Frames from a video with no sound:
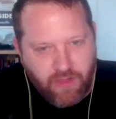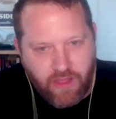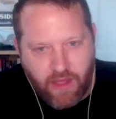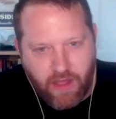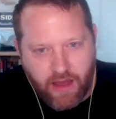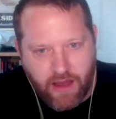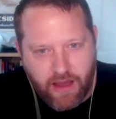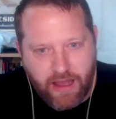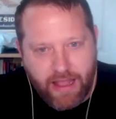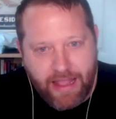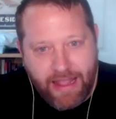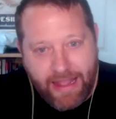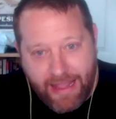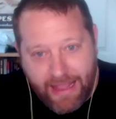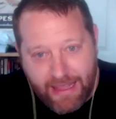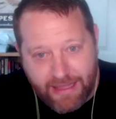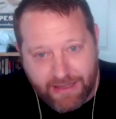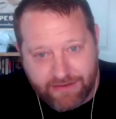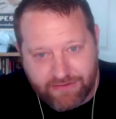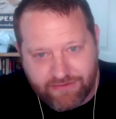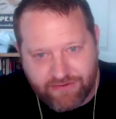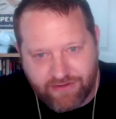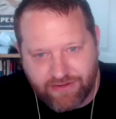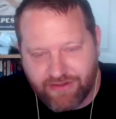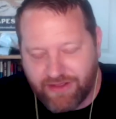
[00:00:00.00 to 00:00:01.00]
uh,
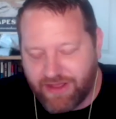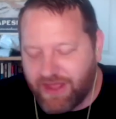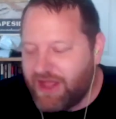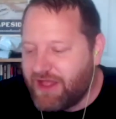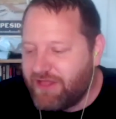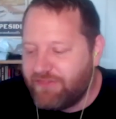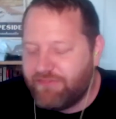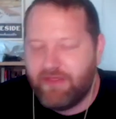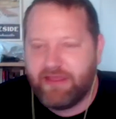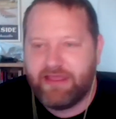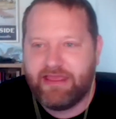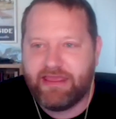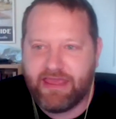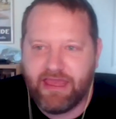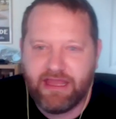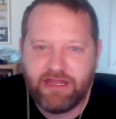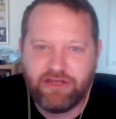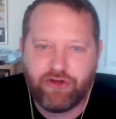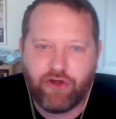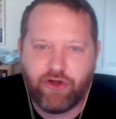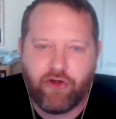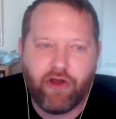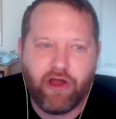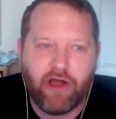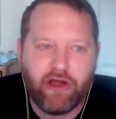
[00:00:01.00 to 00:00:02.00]
and they
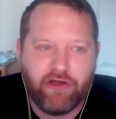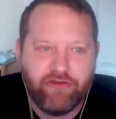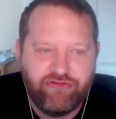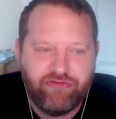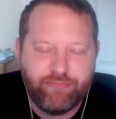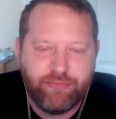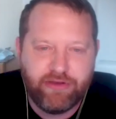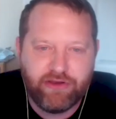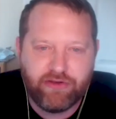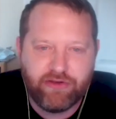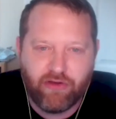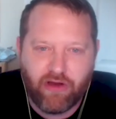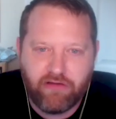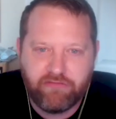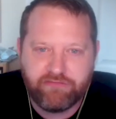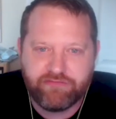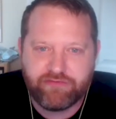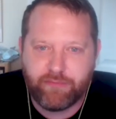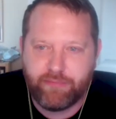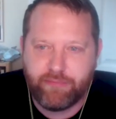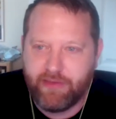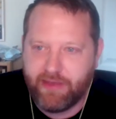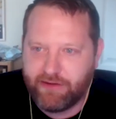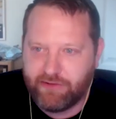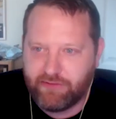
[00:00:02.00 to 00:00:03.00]
kicked her husband off the
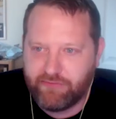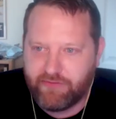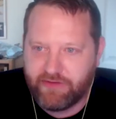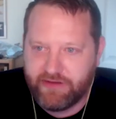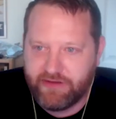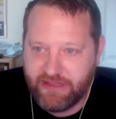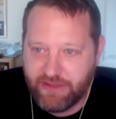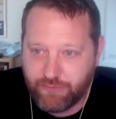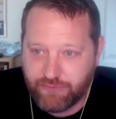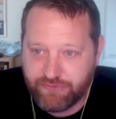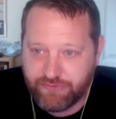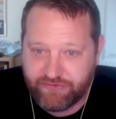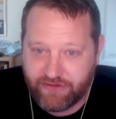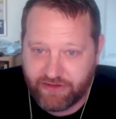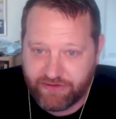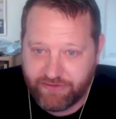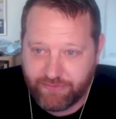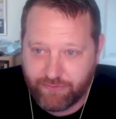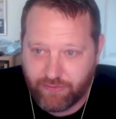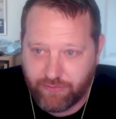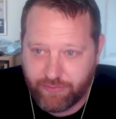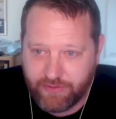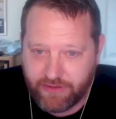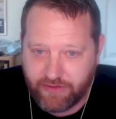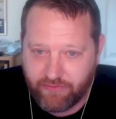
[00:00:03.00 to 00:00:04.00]
panel that he was set
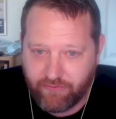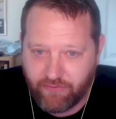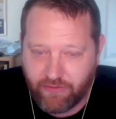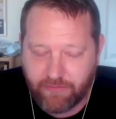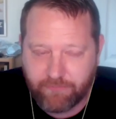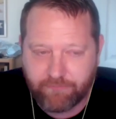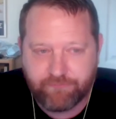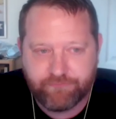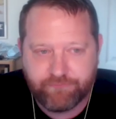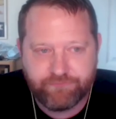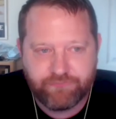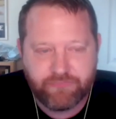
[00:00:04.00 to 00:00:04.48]
to appear on.